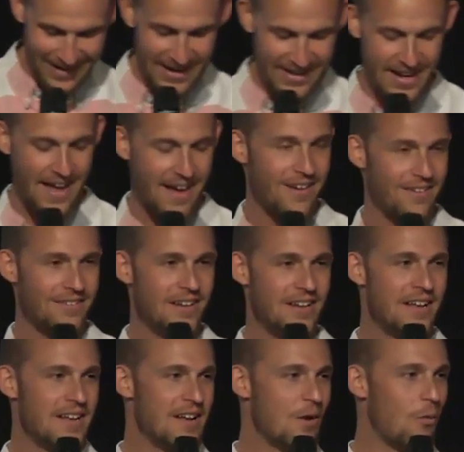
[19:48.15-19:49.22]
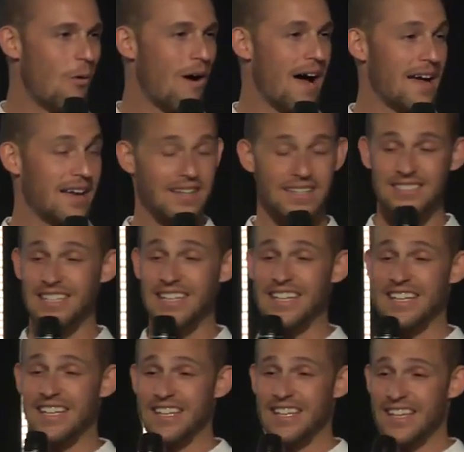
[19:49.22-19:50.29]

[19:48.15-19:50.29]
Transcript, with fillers: right now. Why? Because he,